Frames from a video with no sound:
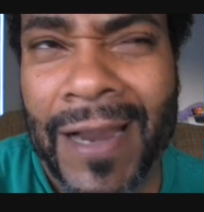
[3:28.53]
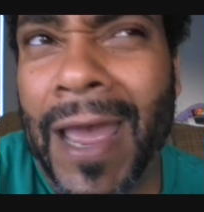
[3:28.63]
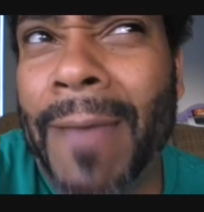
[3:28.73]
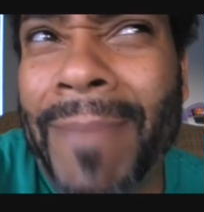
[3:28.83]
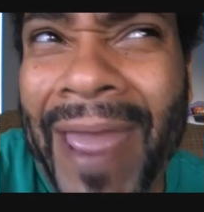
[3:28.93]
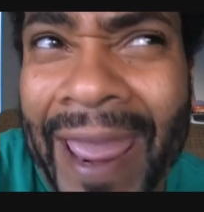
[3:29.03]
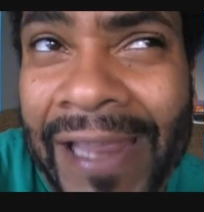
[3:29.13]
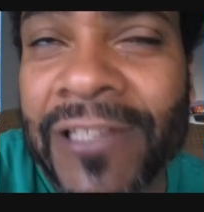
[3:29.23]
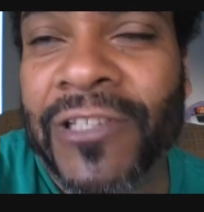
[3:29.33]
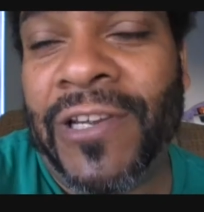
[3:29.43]
I'm
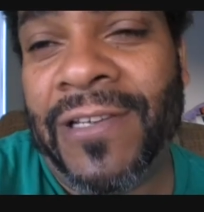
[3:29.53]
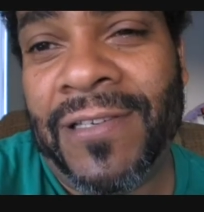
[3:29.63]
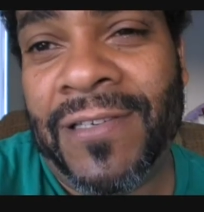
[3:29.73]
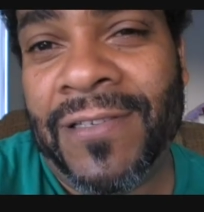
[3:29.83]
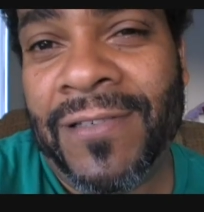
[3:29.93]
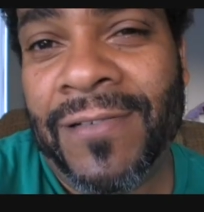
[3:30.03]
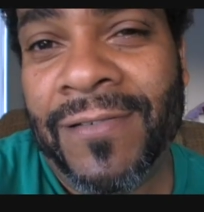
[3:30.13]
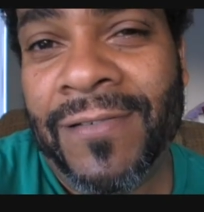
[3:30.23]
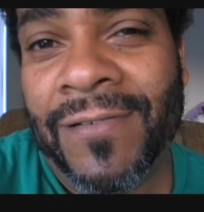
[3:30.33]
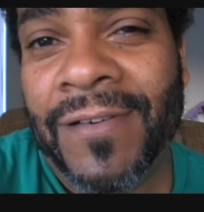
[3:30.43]
anxious
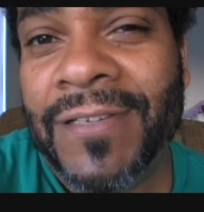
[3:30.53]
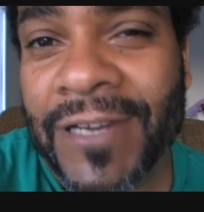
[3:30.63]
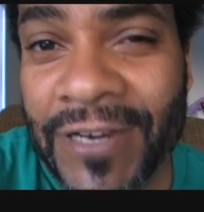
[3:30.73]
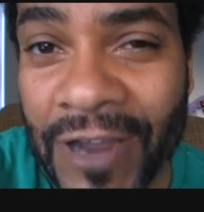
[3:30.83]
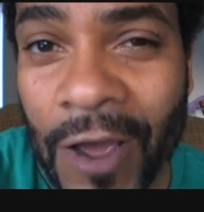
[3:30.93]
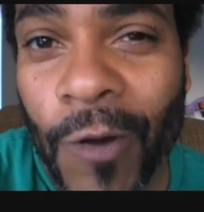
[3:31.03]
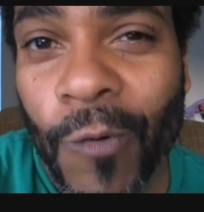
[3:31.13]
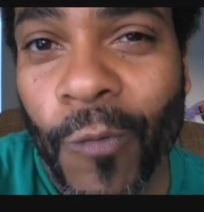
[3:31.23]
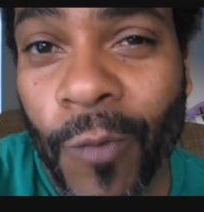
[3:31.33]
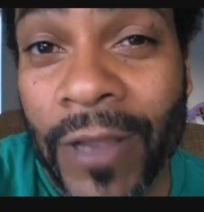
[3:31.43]
to
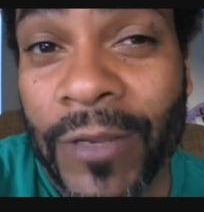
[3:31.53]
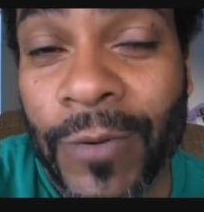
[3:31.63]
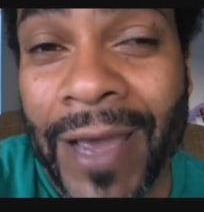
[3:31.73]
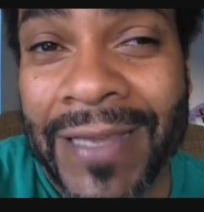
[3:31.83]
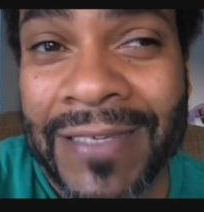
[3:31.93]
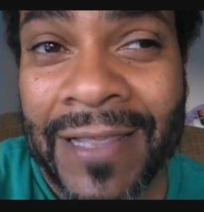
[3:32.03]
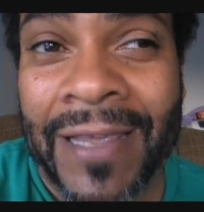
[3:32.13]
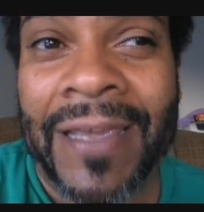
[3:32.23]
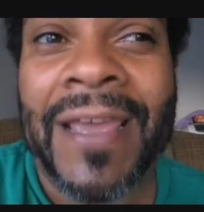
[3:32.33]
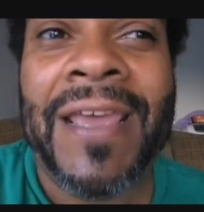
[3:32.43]
know what you guys
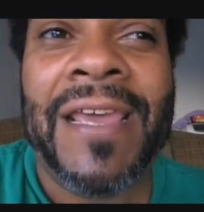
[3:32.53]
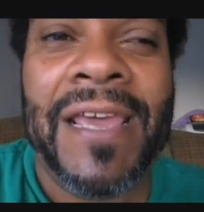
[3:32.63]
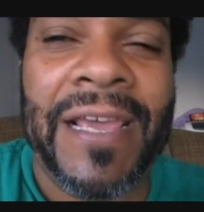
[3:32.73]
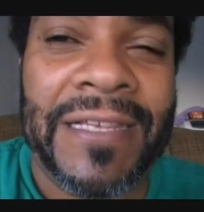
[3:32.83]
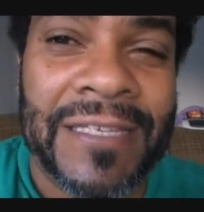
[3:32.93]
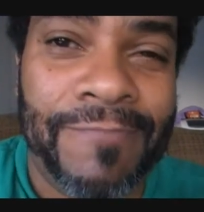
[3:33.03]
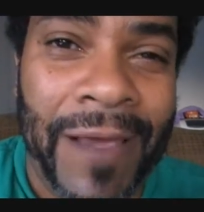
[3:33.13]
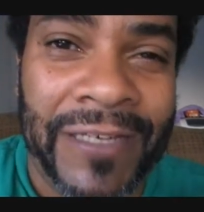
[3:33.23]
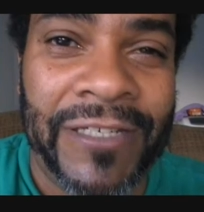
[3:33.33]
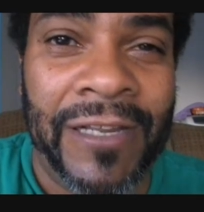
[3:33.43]
think,
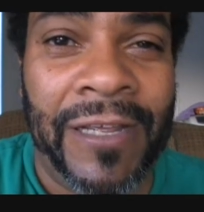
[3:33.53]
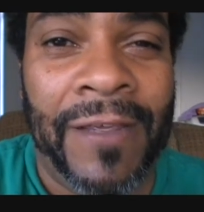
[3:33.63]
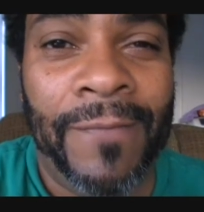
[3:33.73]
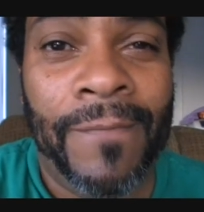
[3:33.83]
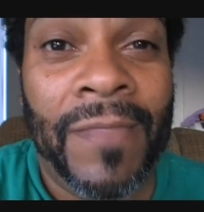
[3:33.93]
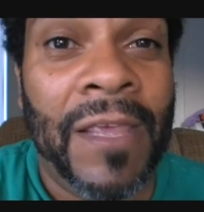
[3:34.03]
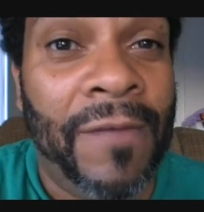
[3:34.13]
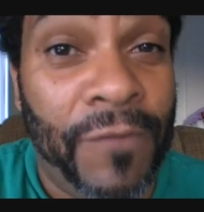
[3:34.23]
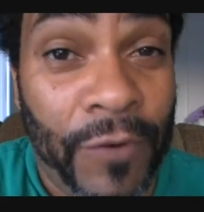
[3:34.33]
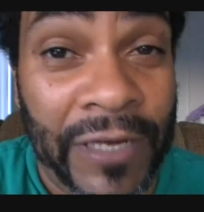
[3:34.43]
especially
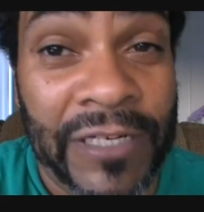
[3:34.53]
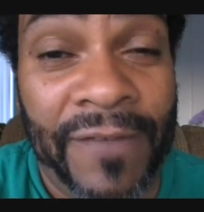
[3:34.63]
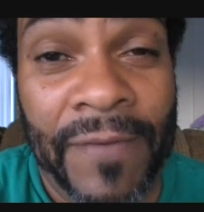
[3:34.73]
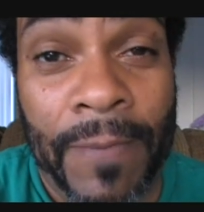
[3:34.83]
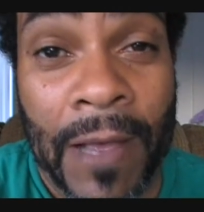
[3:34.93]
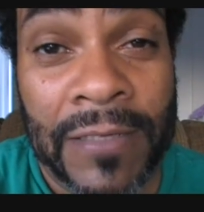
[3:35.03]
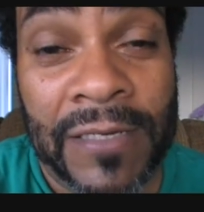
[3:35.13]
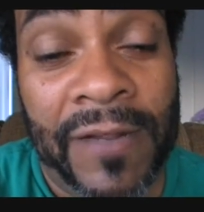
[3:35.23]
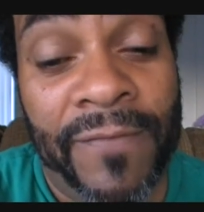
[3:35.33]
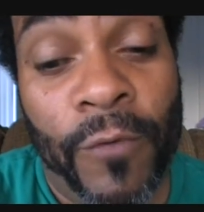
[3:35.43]
if you're HIV
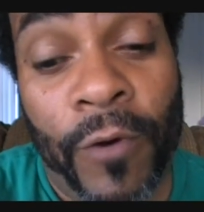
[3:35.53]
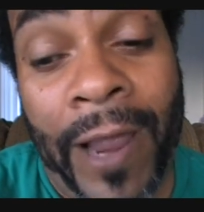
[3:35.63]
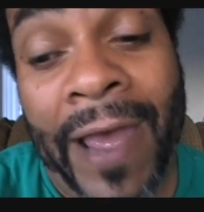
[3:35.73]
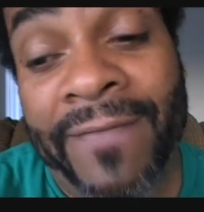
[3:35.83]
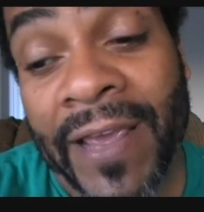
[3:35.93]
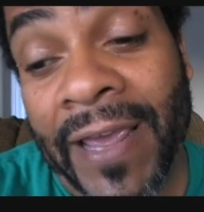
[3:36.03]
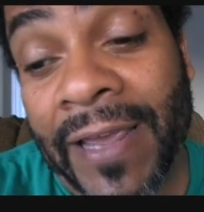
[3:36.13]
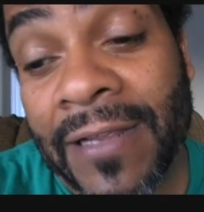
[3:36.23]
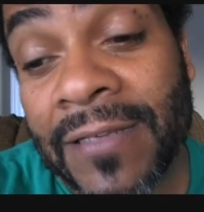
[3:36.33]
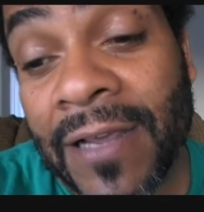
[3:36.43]
positive or have
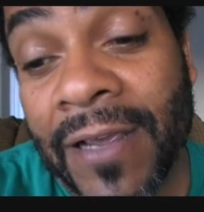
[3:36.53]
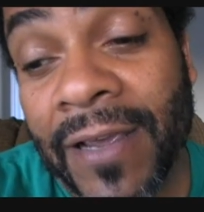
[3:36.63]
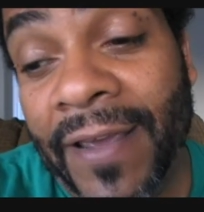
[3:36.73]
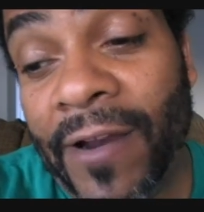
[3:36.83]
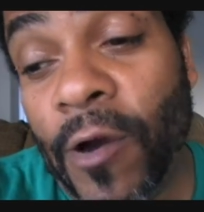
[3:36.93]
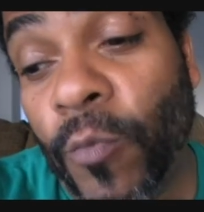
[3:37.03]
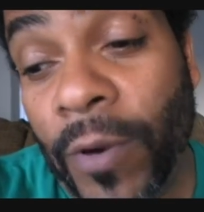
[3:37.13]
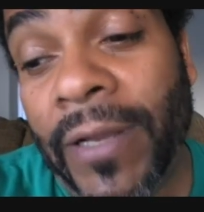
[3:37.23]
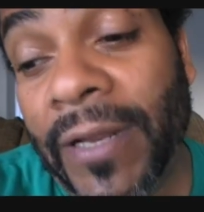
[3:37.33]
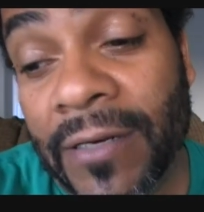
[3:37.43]
AIDS and are
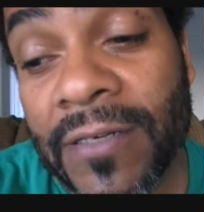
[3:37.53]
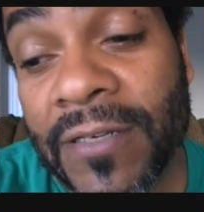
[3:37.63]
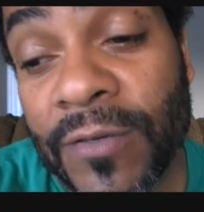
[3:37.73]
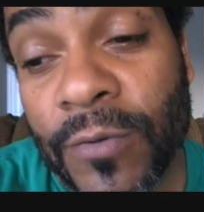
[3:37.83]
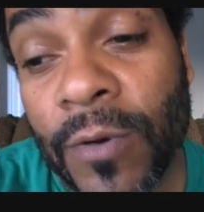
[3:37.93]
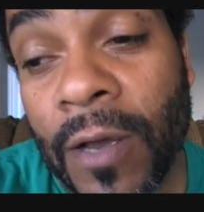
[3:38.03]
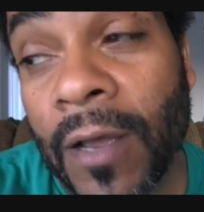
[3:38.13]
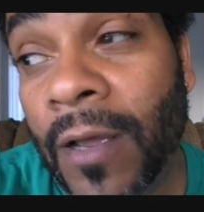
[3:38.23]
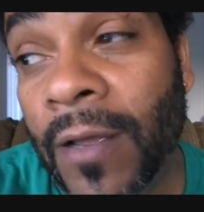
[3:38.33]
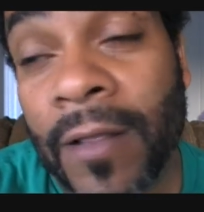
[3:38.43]
willing to
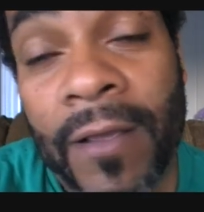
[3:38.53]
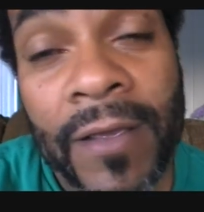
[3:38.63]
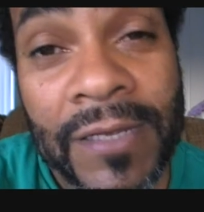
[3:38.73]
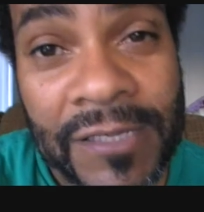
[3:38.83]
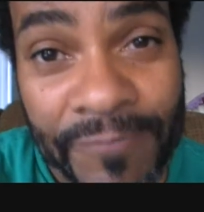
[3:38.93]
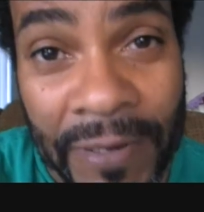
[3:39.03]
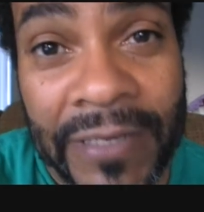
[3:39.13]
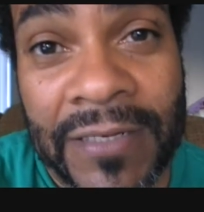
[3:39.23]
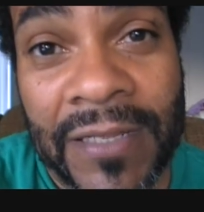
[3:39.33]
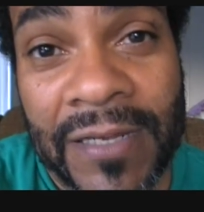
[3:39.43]
uh,
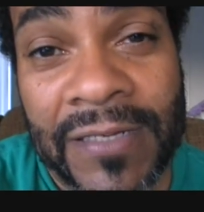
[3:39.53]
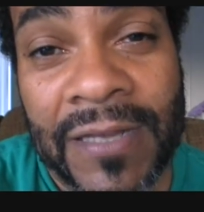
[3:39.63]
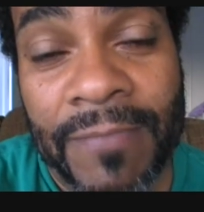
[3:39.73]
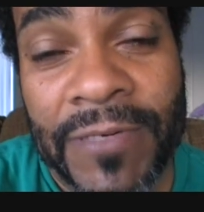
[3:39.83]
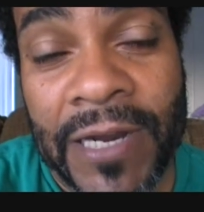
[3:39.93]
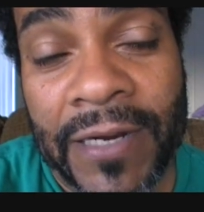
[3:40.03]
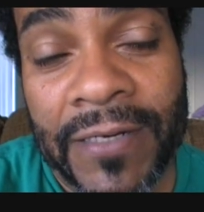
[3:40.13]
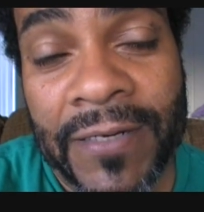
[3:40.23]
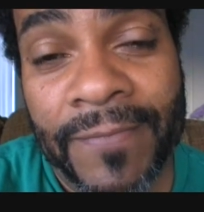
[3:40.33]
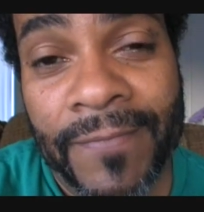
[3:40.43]
speak to this subject.